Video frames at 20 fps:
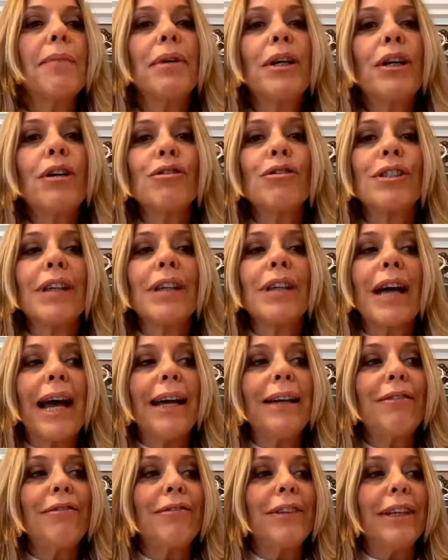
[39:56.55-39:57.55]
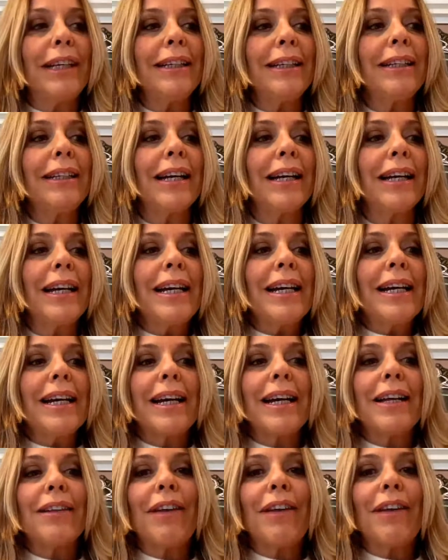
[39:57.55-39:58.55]
because I think
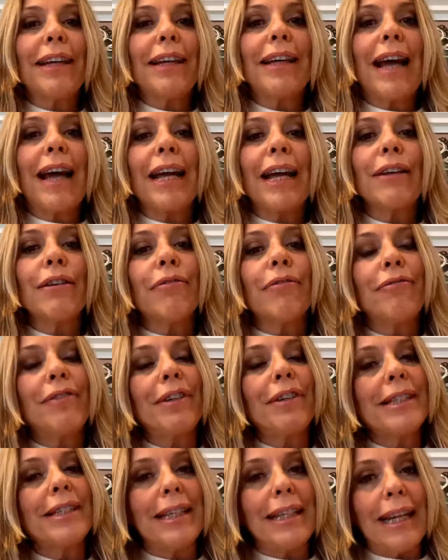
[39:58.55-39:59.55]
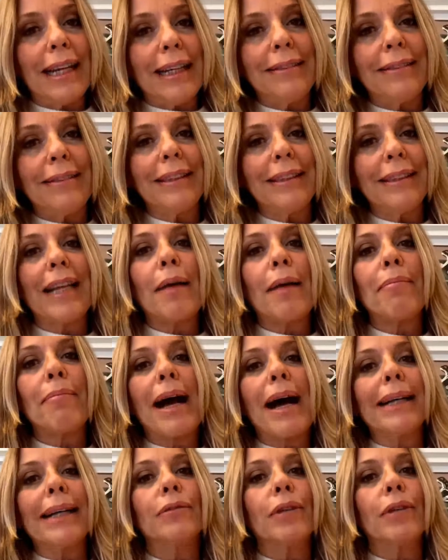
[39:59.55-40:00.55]
that I am fascinated
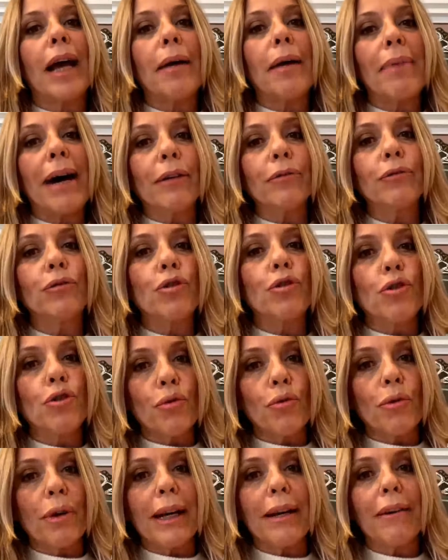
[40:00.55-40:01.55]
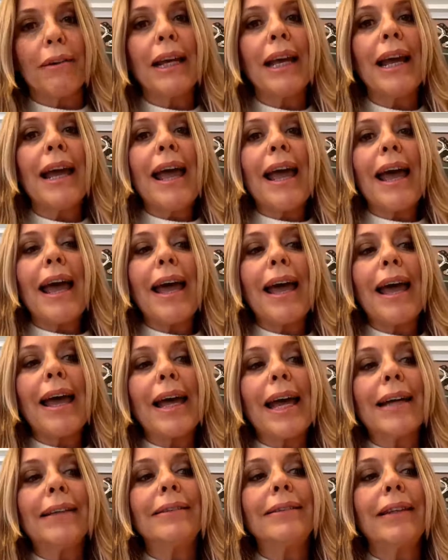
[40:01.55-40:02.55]
about jewelry,
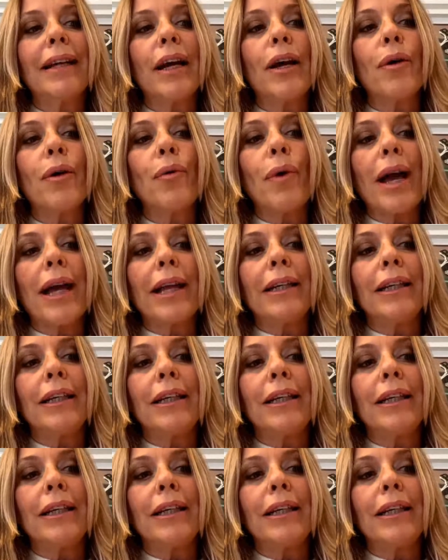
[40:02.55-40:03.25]
and when